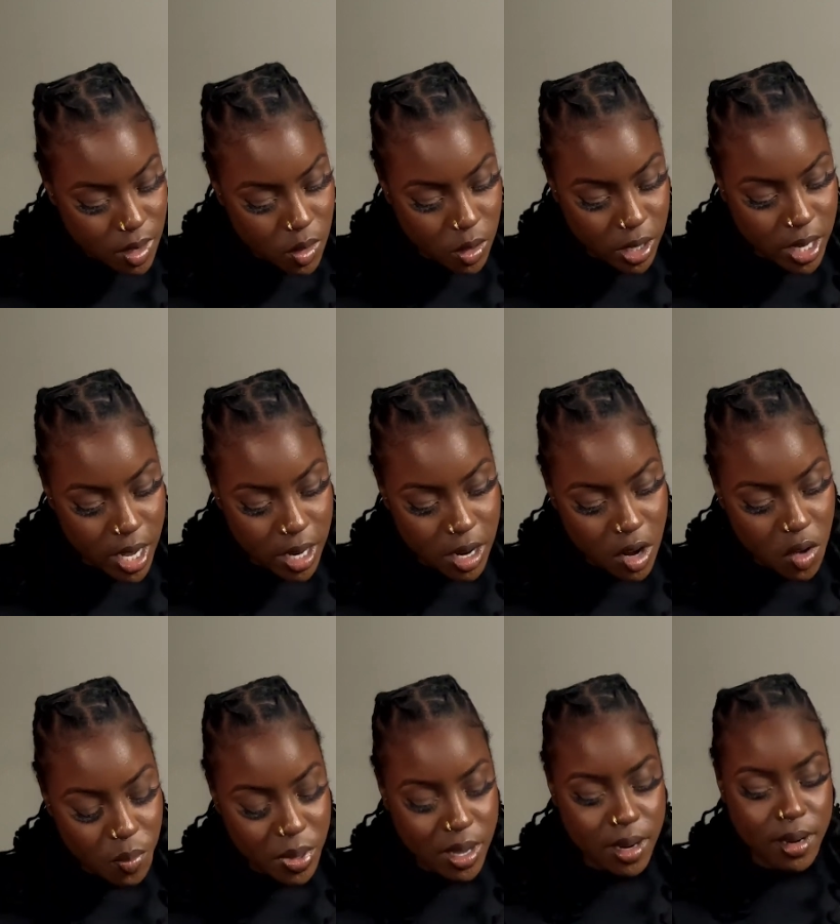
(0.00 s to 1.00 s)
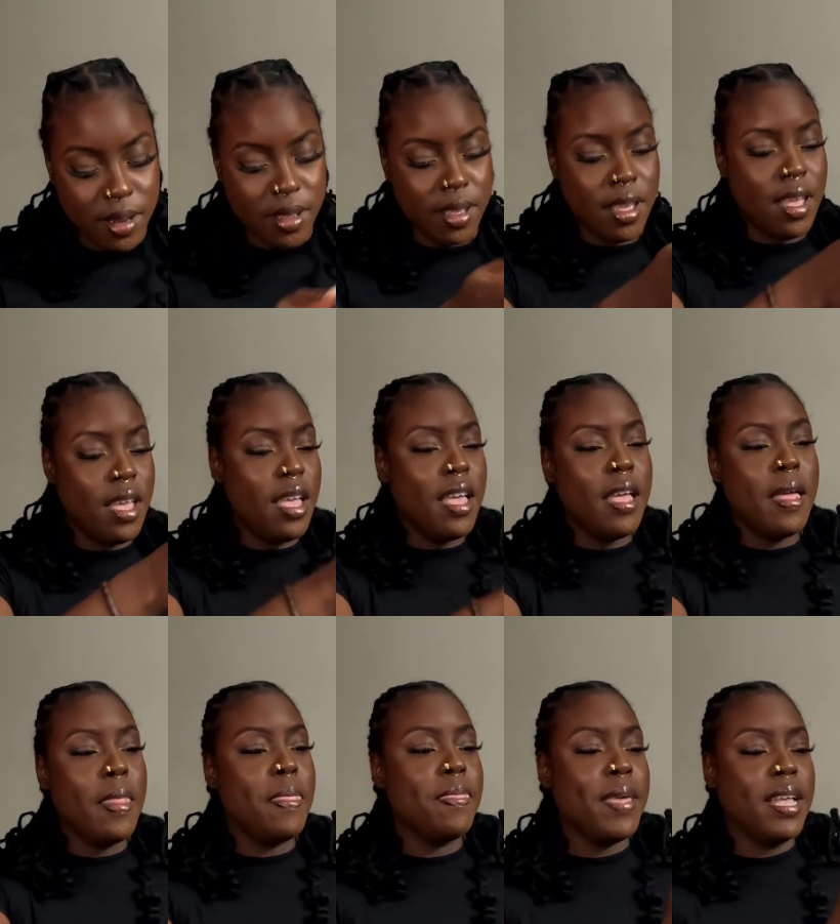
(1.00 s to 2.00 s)
or cut it open.
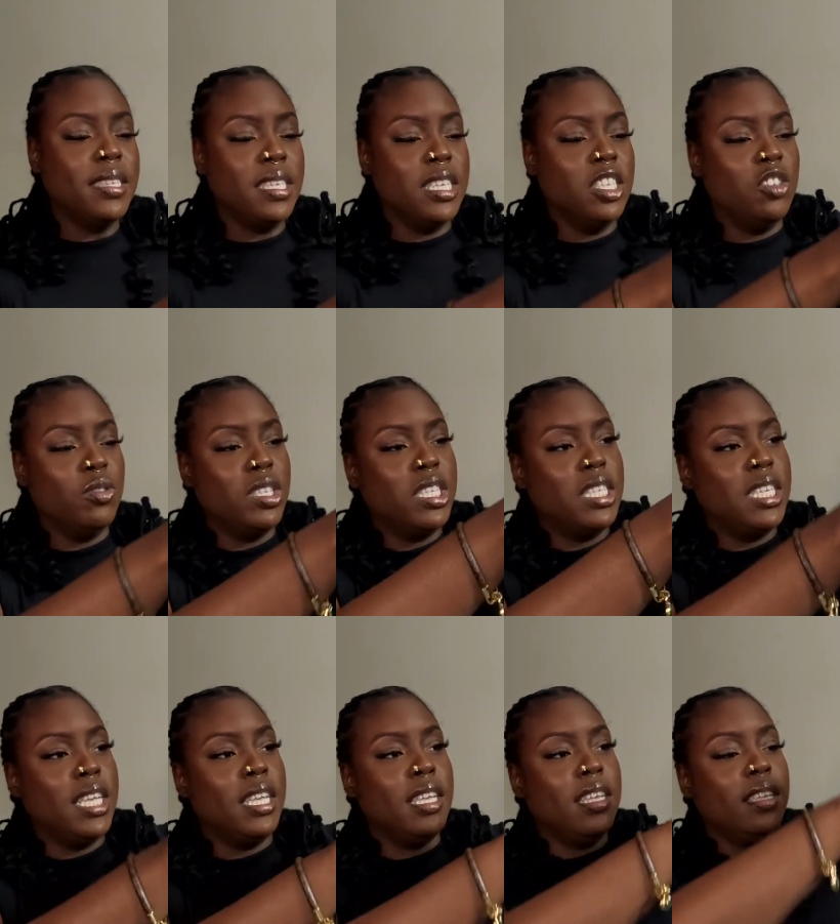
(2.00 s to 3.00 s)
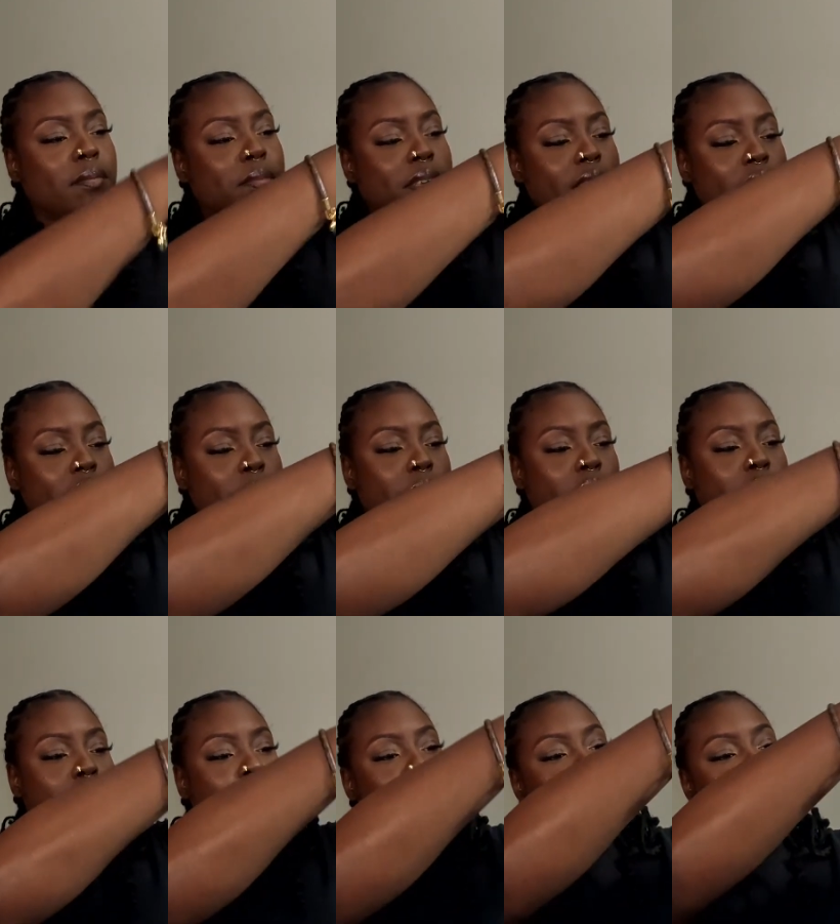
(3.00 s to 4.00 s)
That's interesting. But yeah, they
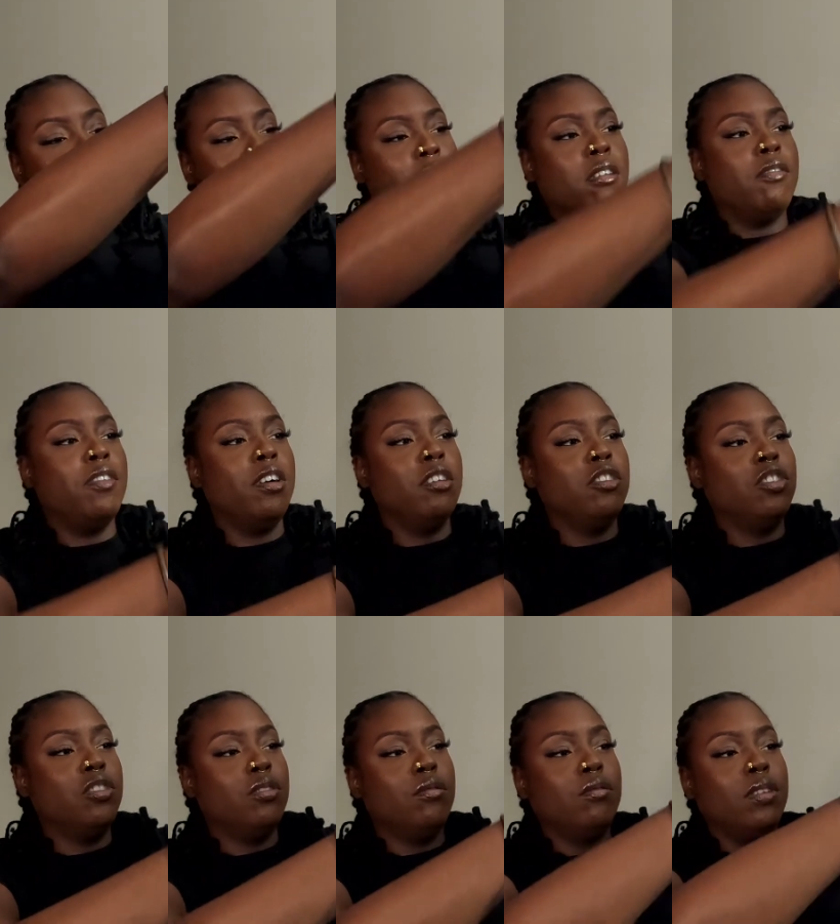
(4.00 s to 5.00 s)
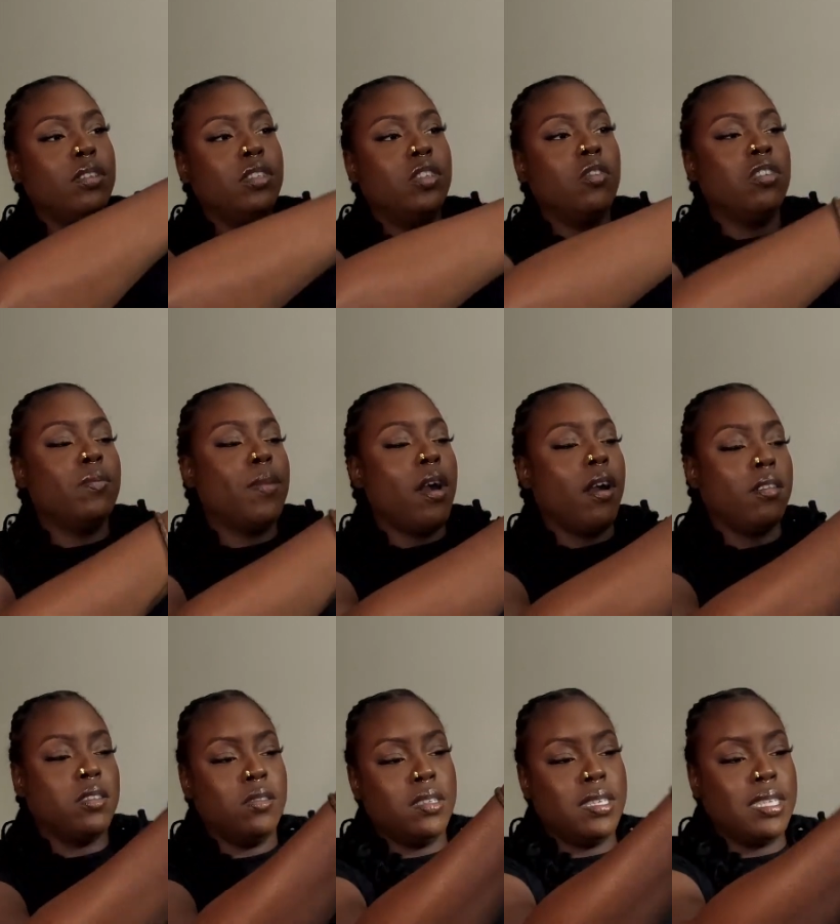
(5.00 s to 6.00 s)
both are functional, and so are the
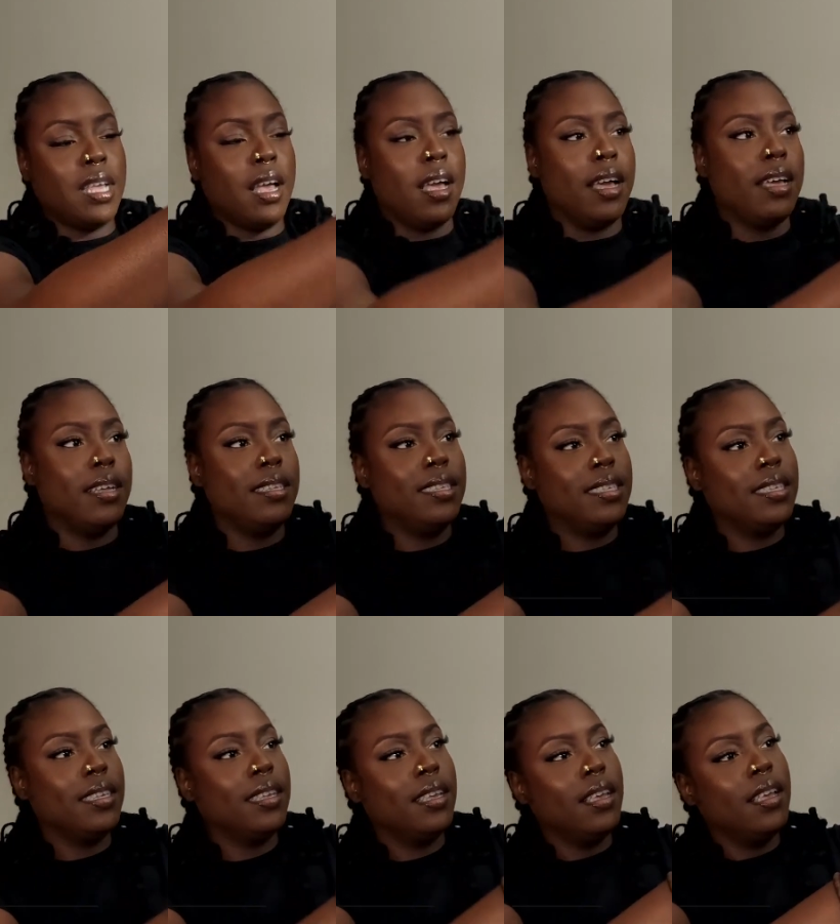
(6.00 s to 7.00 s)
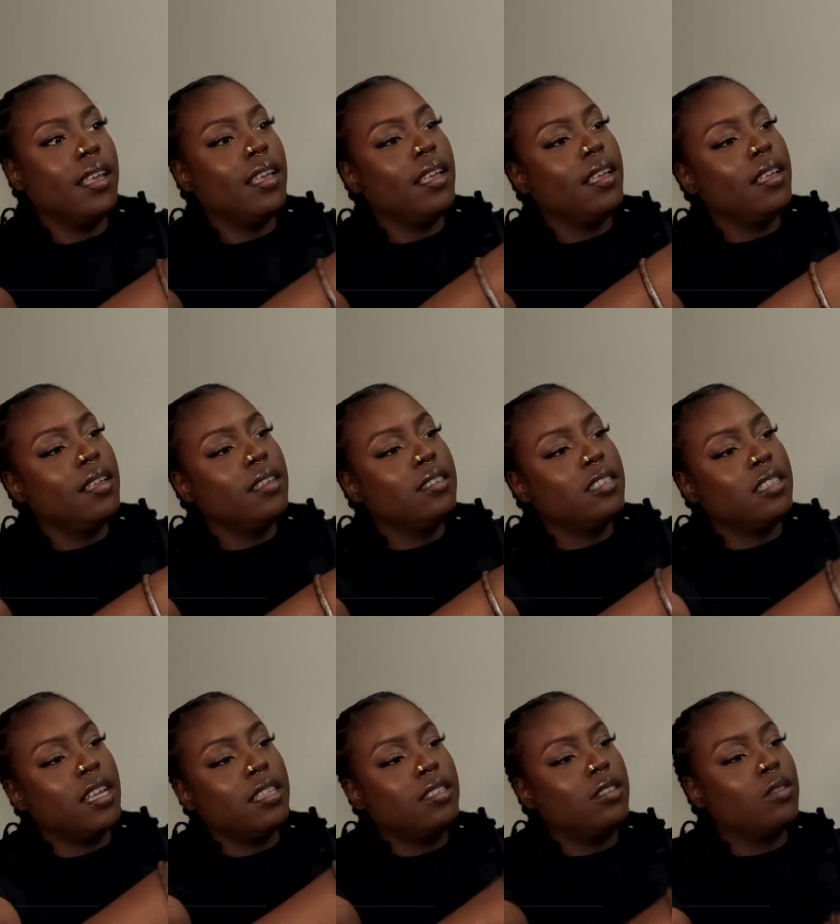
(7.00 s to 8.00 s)
pockets on the sides. So
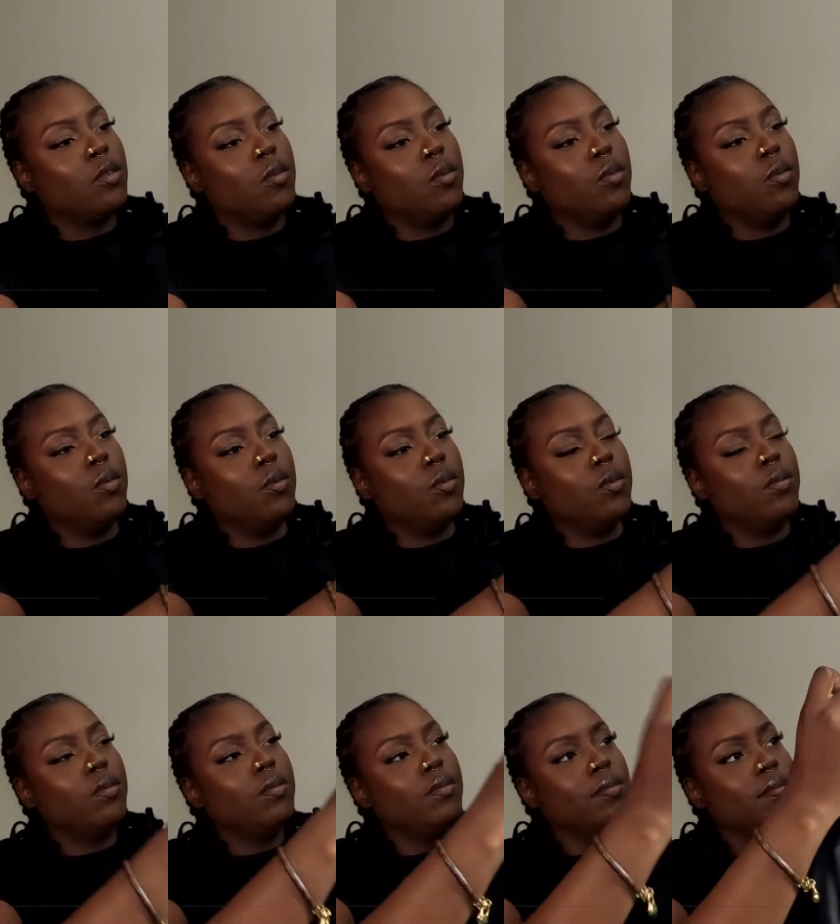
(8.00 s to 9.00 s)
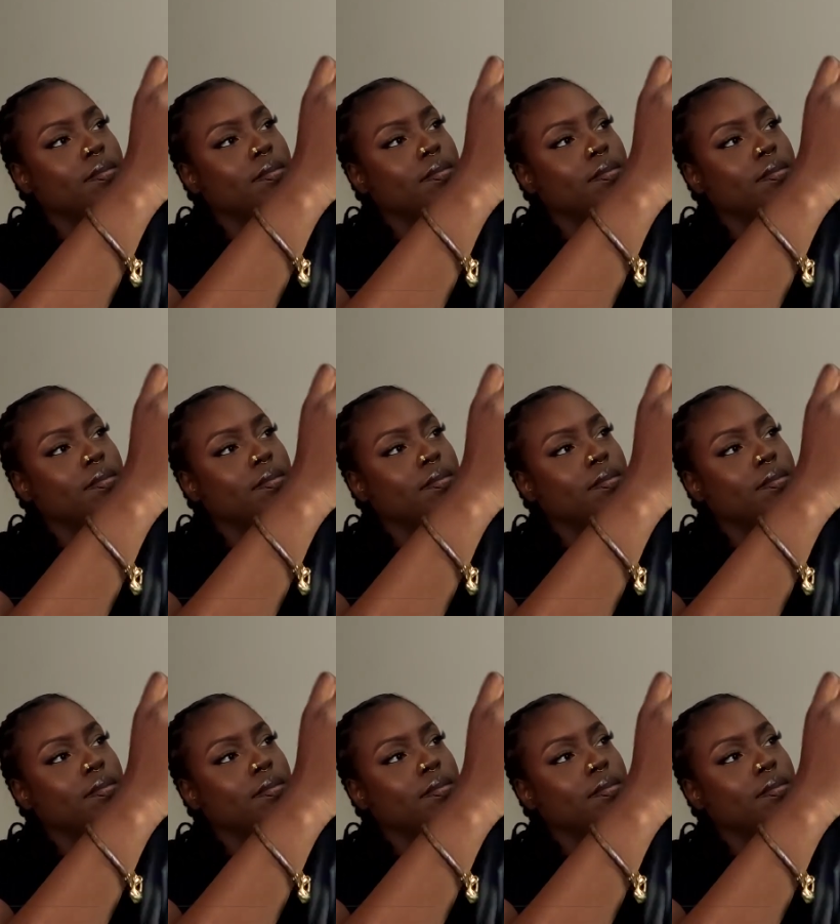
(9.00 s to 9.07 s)
that's cool.